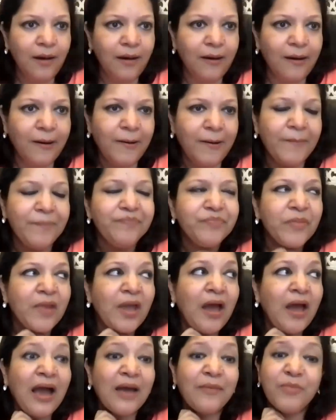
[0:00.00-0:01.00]

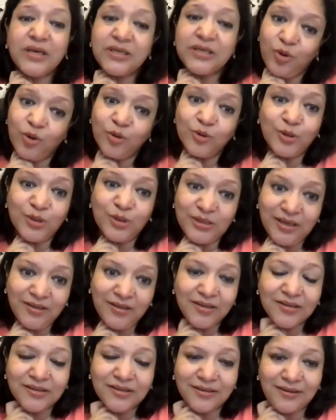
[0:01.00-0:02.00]
I must also say
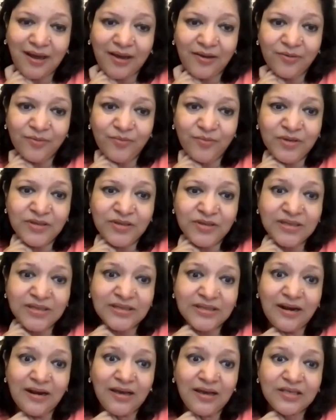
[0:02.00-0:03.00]
this, that I,
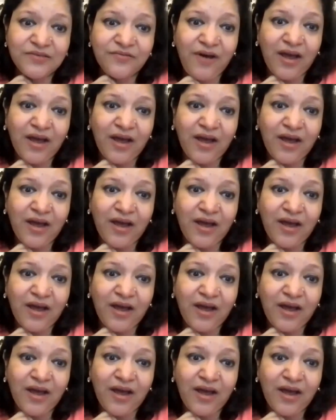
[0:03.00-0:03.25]
since the last